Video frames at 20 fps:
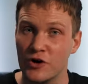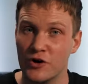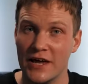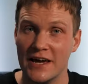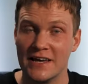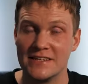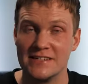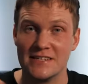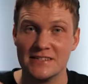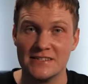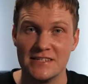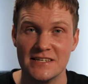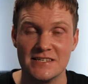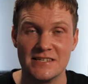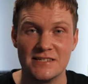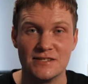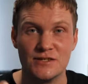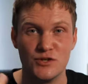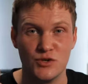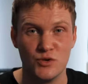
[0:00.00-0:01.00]
connecting
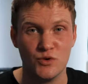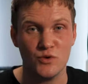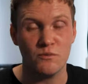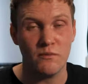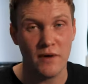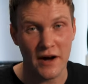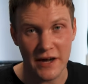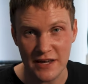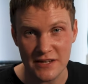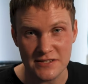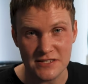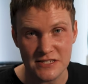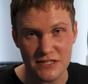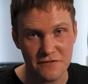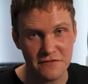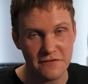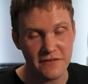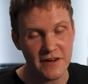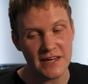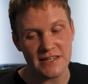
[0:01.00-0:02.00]
this to my
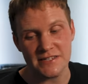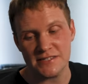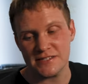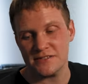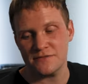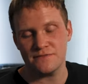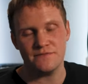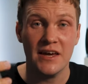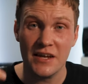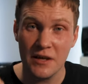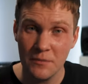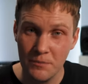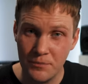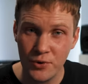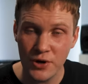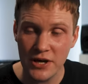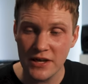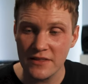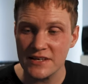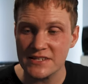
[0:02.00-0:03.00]
interface. And I
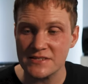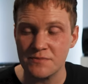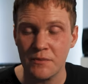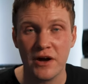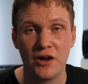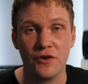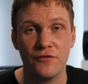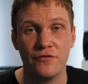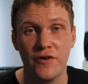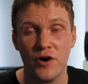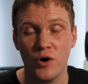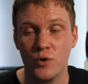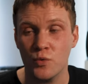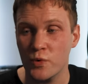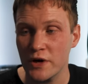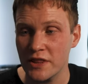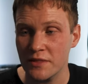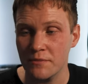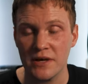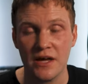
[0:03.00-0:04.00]
bring this microphone
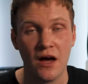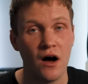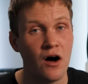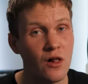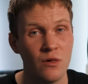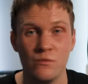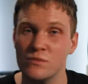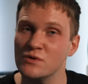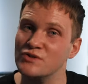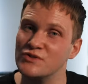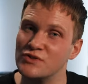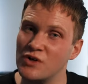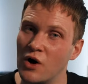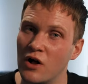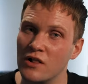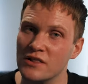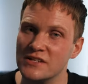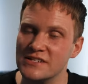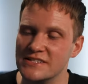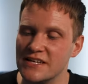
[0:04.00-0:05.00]
with me almost
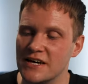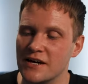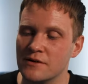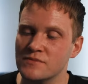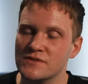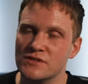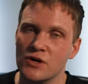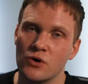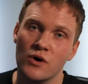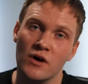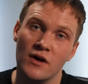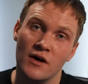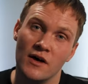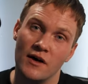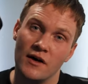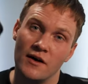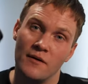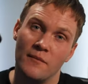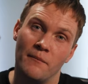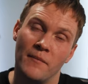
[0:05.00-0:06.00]
all the time. So
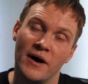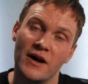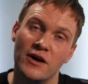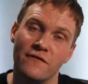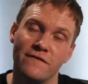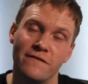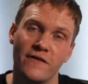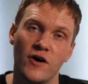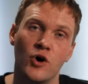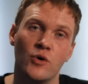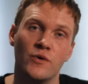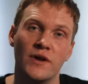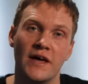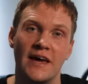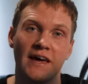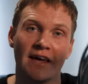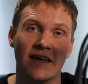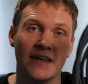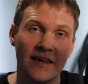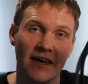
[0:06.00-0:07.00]
microphone
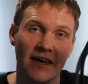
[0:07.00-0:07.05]
and